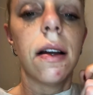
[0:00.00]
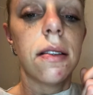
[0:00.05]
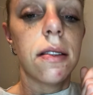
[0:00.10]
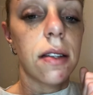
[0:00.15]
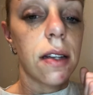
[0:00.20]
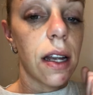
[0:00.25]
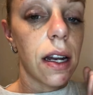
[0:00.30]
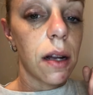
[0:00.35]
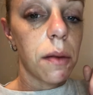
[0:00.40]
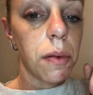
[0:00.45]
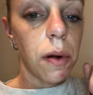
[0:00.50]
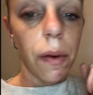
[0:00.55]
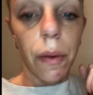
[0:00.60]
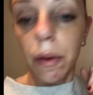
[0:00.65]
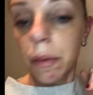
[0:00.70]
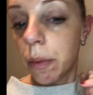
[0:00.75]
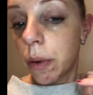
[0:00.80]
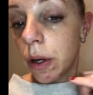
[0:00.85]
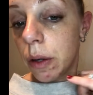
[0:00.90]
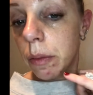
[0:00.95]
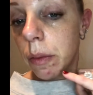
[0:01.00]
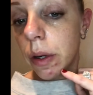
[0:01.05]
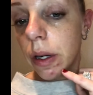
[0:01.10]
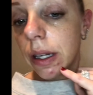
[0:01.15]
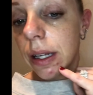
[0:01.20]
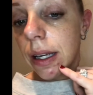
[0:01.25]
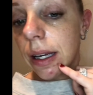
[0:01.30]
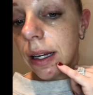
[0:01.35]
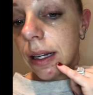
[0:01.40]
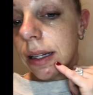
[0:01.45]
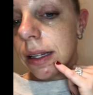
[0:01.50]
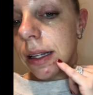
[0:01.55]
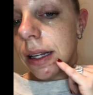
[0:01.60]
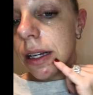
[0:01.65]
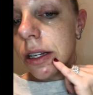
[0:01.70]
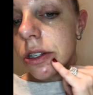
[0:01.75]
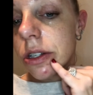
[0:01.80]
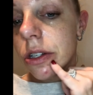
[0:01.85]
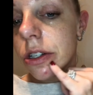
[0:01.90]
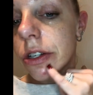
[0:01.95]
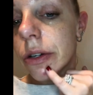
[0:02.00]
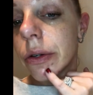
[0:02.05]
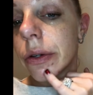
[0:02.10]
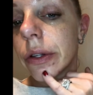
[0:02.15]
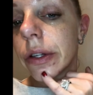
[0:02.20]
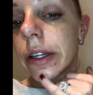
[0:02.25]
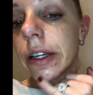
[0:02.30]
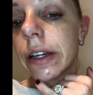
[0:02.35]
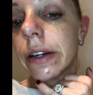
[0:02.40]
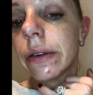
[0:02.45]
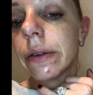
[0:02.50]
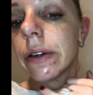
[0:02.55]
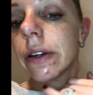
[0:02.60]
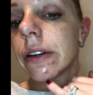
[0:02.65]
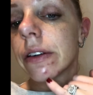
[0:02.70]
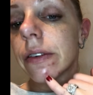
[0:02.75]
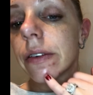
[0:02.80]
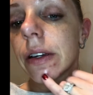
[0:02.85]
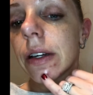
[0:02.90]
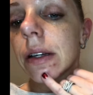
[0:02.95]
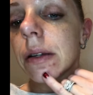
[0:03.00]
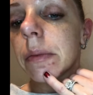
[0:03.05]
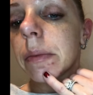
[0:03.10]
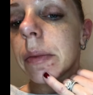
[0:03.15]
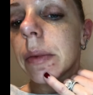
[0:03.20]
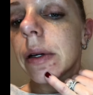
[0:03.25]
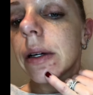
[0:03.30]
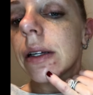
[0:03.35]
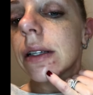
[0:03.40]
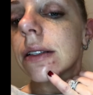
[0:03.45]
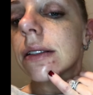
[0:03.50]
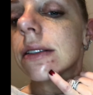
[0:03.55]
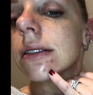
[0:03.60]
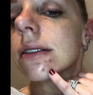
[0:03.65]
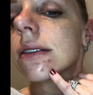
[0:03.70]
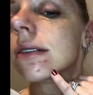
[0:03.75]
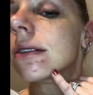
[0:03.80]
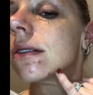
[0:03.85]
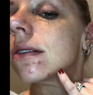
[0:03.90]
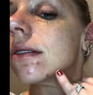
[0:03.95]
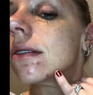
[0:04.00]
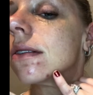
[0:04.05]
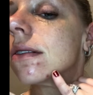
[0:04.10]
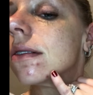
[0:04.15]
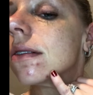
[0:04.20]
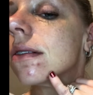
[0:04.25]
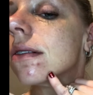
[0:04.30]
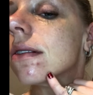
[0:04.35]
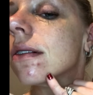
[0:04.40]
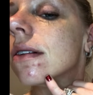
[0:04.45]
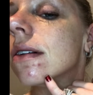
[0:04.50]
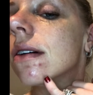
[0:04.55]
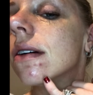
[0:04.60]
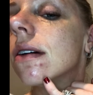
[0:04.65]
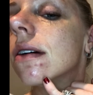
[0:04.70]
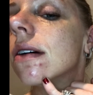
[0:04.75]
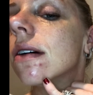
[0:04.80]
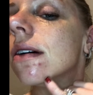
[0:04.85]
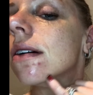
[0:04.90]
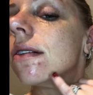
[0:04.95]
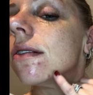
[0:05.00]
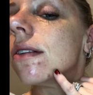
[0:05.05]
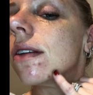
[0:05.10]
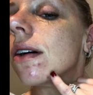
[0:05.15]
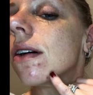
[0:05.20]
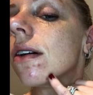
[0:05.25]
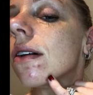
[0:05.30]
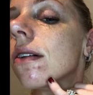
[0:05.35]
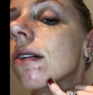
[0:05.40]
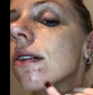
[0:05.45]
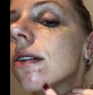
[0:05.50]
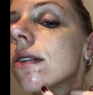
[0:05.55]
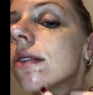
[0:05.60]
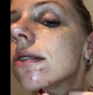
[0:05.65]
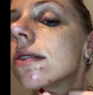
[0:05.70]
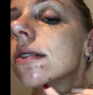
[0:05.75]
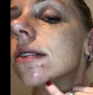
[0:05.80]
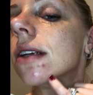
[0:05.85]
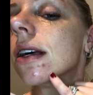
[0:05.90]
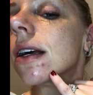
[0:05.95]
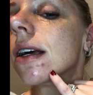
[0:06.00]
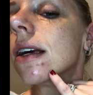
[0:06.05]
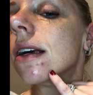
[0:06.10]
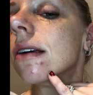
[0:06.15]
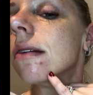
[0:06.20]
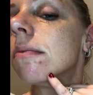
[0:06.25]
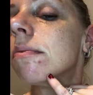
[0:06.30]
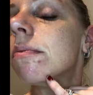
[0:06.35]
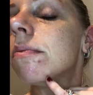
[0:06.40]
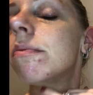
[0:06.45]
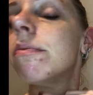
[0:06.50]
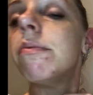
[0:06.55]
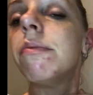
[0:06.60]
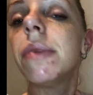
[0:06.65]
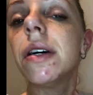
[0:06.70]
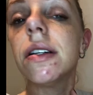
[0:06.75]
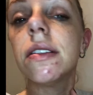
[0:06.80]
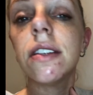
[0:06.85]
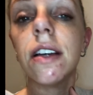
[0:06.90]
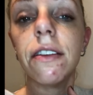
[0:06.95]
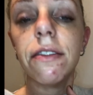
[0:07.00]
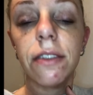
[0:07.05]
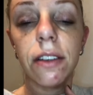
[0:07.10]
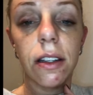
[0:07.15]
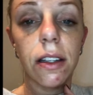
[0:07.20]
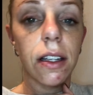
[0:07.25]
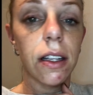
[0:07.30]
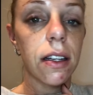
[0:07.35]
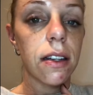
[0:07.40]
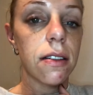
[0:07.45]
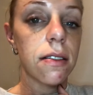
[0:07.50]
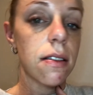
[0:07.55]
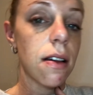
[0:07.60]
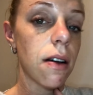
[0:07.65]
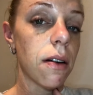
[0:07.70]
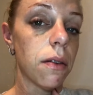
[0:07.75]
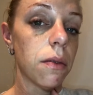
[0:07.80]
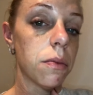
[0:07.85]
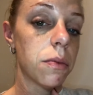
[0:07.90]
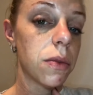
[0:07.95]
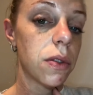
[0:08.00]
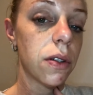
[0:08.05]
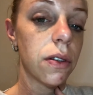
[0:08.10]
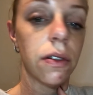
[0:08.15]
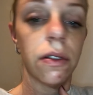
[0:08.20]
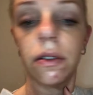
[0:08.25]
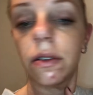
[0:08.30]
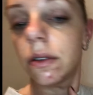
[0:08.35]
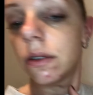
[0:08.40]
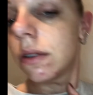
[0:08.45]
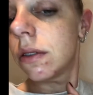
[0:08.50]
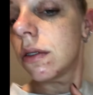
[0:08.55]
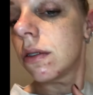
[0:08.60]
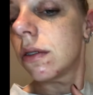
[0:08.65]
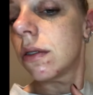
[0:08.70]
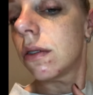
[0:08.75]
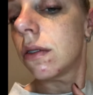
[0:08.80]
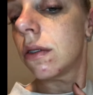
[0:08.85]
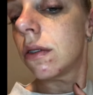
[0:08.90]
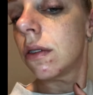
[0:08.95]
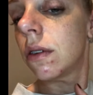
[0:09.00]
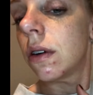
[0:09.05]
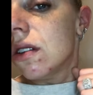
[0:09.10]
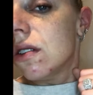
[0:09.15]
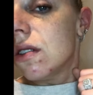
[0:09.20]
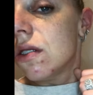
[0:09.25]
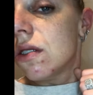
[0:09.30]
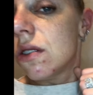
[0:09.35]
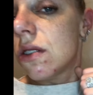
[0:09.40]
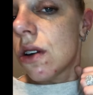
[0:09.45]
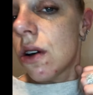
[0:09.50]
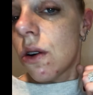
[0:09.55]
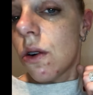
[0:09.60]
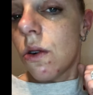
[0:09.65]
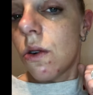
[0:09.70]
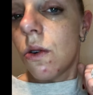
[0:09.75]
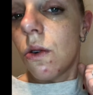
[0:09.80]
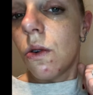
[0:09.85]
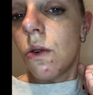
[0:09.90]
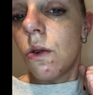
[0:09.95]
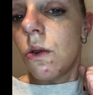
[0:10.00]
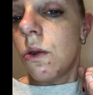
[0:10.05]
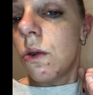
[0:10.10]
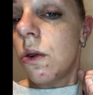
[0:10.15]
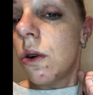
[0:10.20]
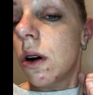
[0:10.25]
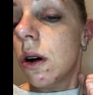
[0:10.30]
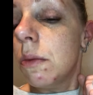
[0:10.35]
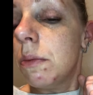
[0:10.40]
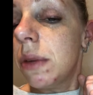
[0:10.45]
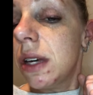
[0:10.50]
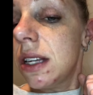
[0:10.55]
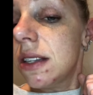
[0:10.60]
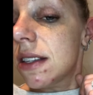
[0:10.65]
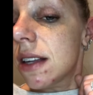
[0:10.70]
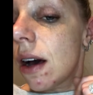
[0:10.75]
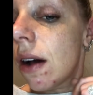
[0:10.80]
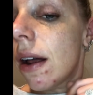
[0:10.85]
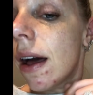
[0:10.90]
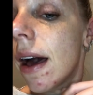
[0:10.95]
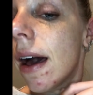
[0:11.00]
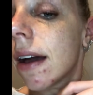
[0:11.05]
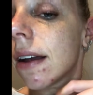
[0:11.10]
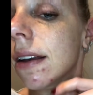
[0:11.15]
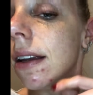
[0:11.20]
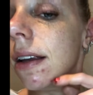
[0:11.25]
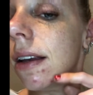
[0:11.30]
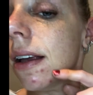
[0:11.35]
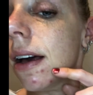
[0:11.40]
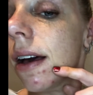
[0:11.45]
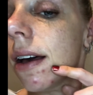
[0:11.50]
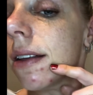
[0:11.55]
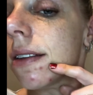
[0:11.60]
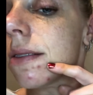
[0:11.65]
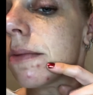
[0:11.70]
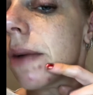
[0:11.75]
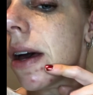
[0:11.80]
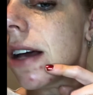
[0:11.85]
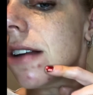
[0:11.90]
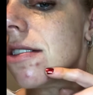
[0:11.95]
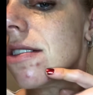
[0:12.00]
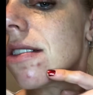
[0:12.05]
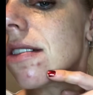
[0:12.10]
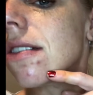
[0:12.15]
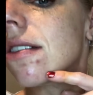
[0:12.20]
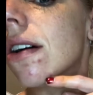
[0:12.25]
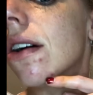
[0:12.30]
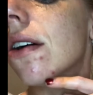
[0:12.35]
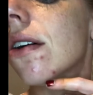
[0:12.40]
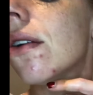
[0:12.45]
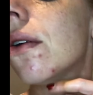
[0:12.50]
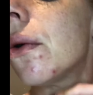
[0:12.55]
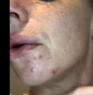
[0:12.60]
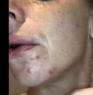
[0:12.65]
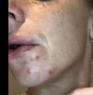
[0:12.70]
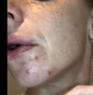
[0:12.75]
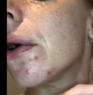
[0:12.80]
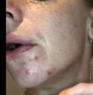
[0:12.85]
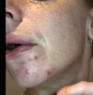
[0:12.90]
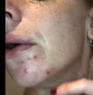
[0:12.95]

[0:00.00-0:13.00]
tonight I'll probably put them on again and that should totally get rid of it. But they are a little sticky, but it definitely has helped. So peace out acne dots, magic or